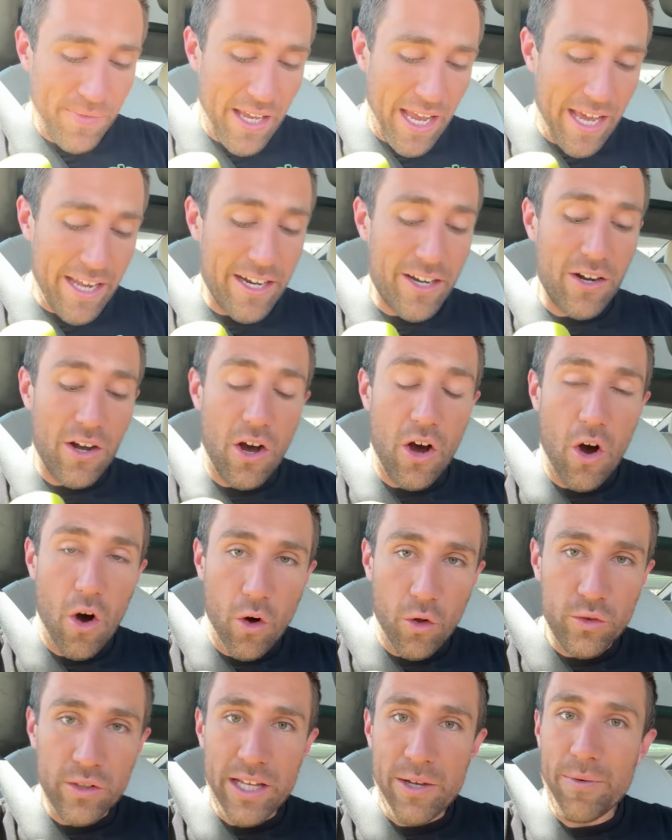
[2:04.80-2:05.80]
and it
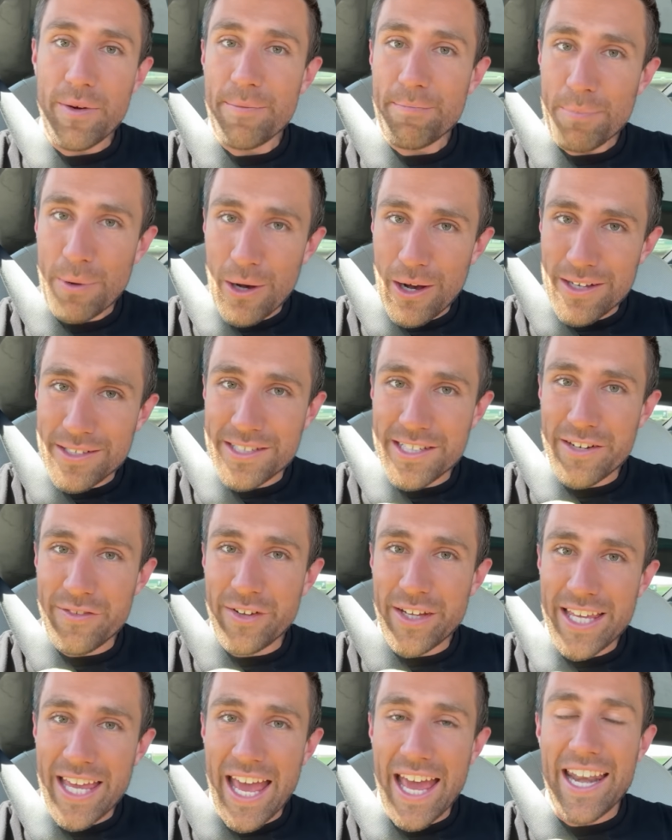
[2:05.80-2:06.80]
only went positive
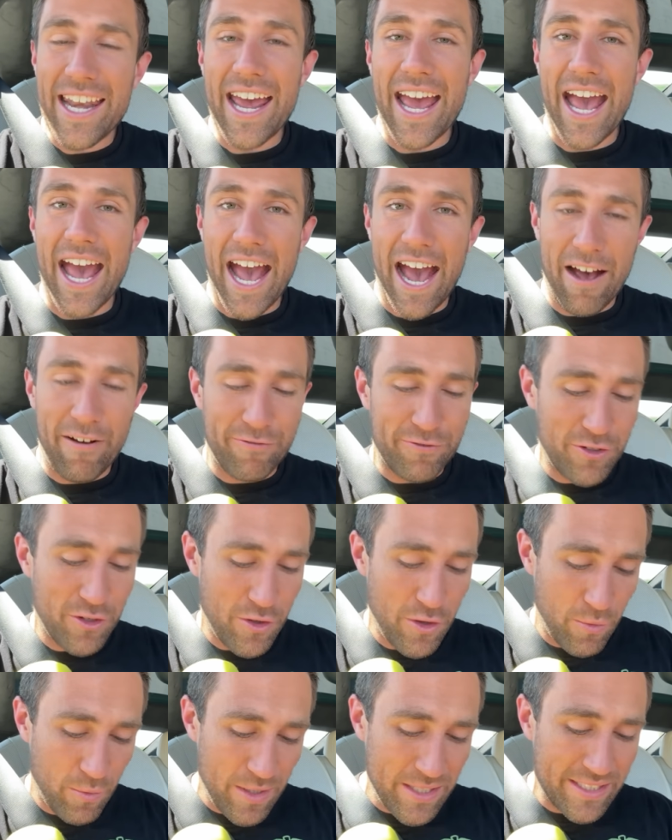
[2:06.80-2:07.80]
again after
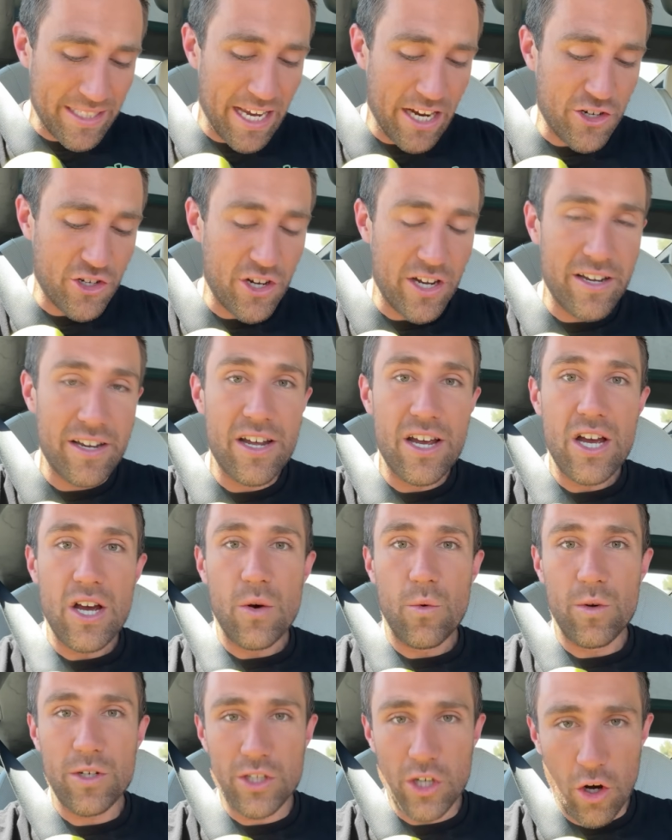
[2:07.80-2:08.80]
the recession
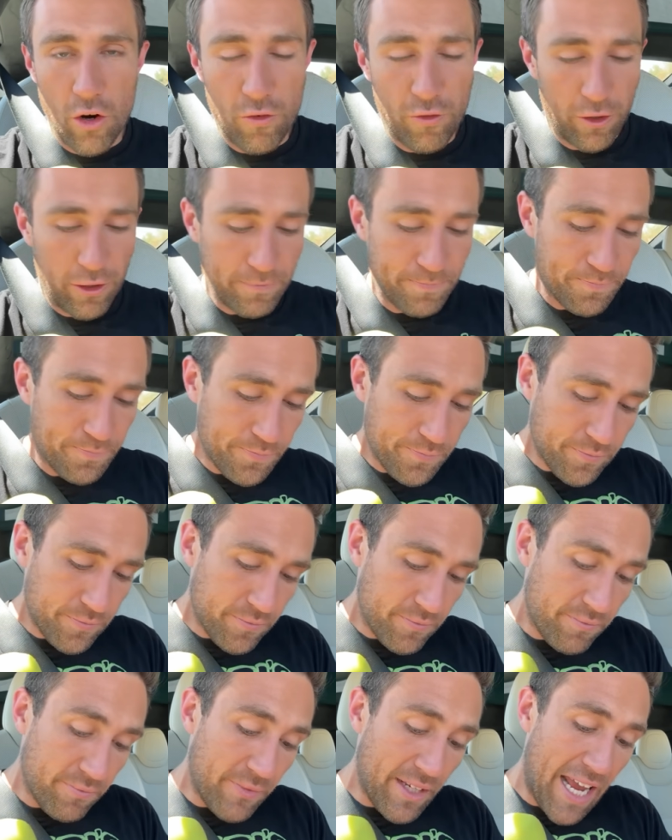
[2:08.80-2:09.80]
was over.
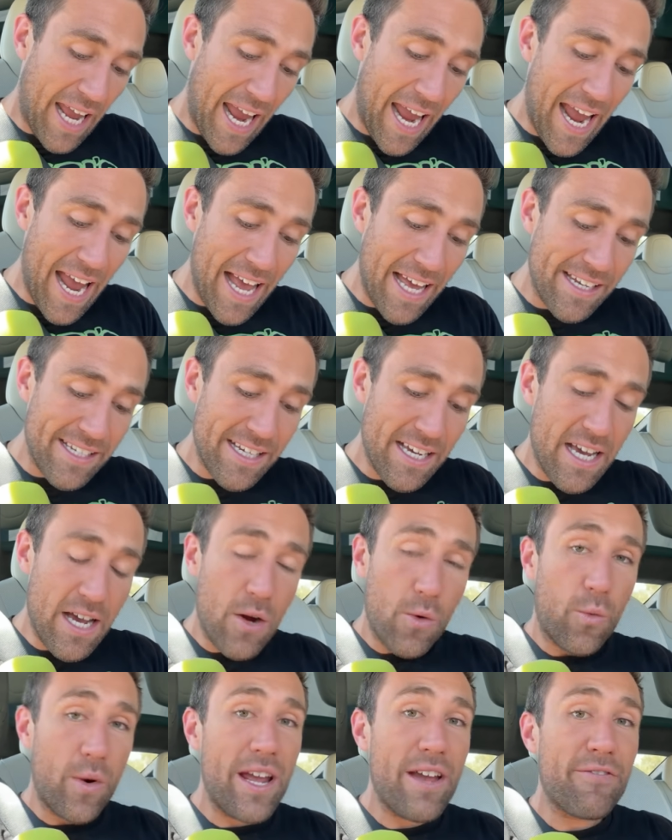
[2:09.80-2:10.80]
And
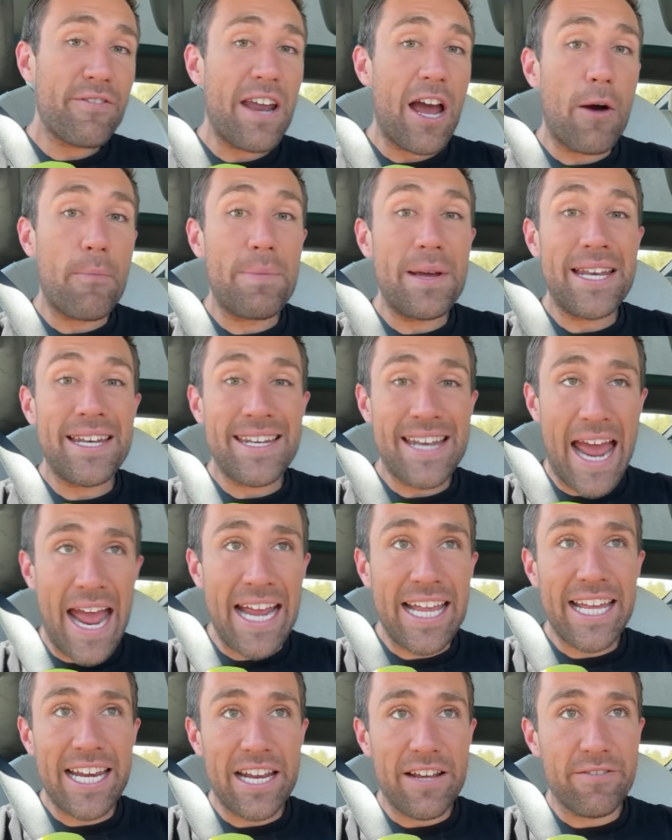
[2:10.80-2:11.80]
we have now been
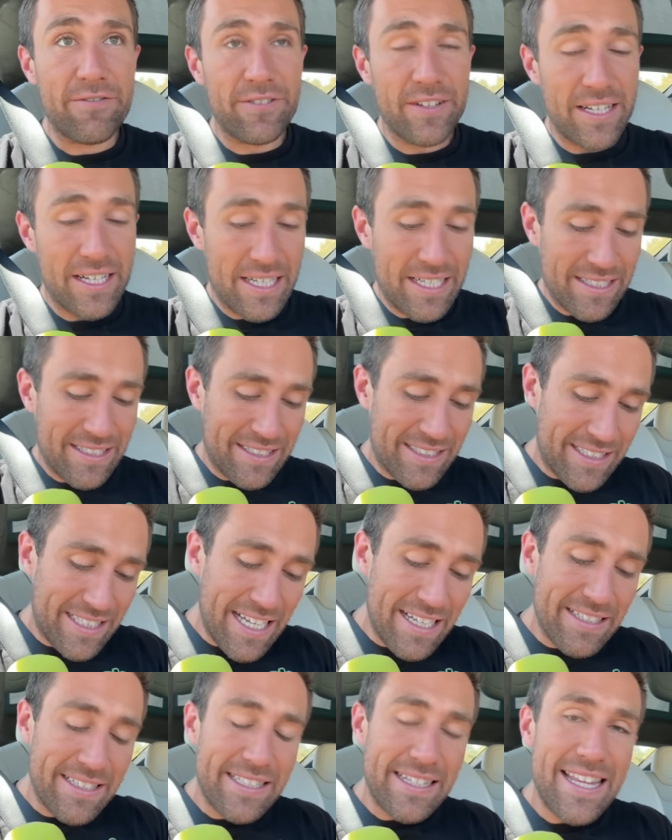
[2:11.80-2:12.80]
negative
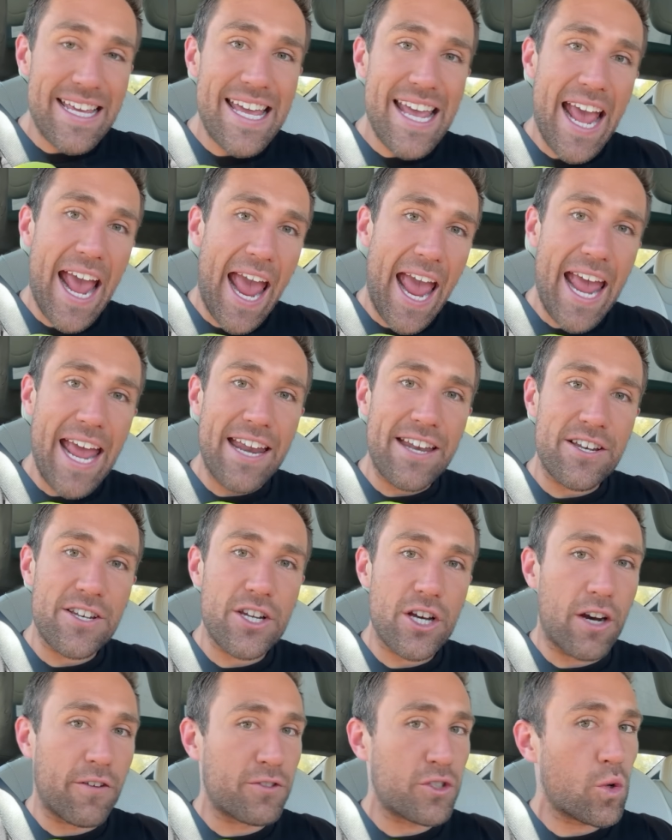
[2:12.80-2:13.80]
since the end
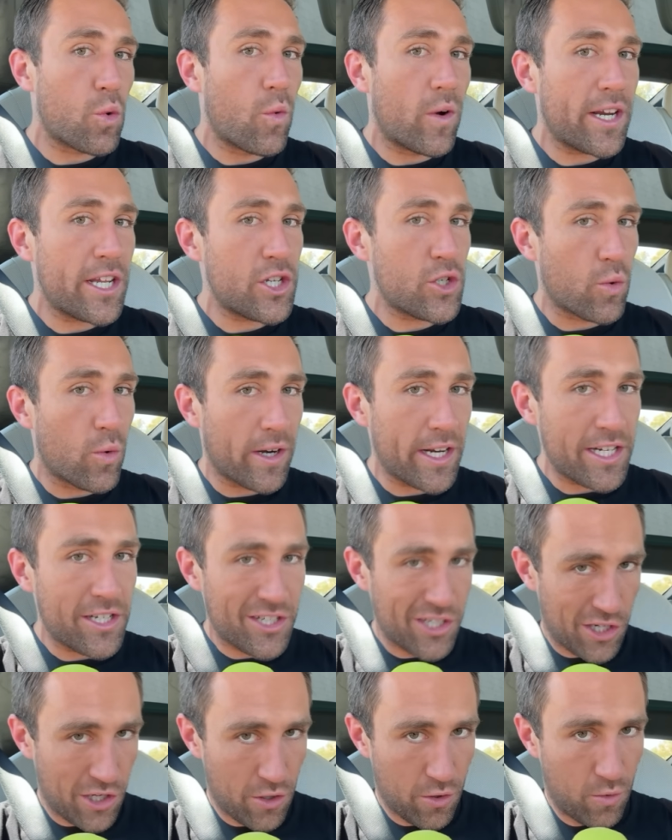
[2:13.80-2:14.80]
of
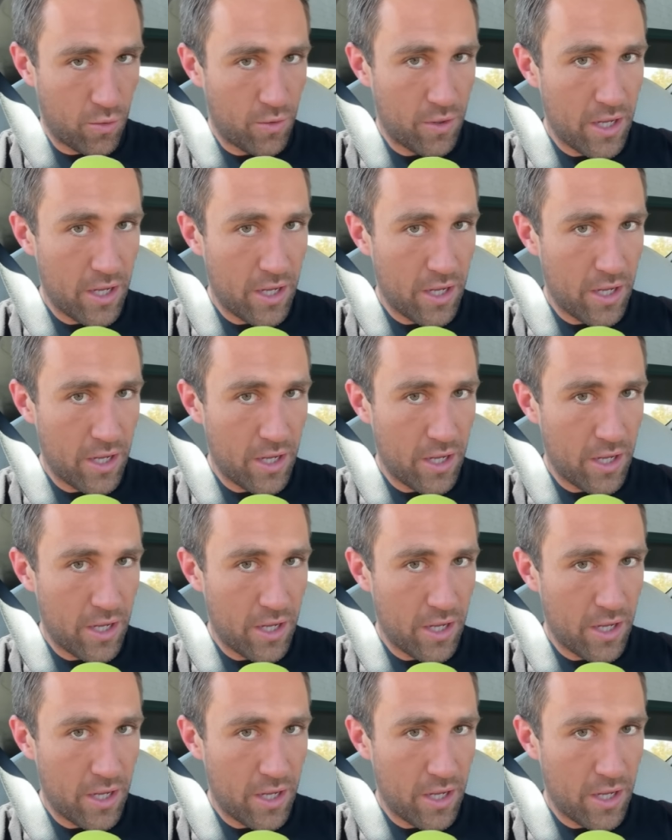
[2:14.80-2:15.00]
2022